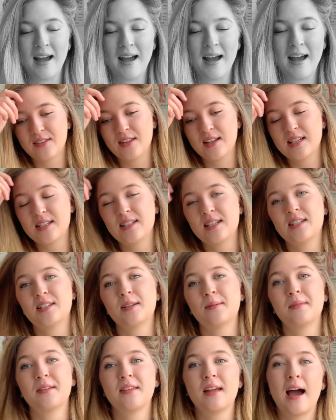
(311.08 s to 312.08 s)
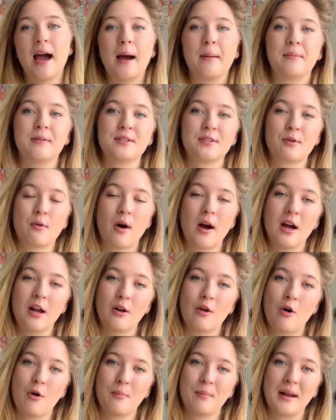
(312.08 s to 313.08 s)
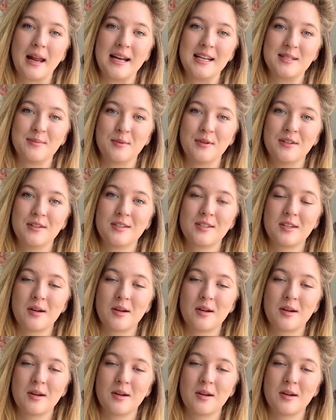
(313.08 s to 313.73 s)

This is something that happens quite a lot on placements.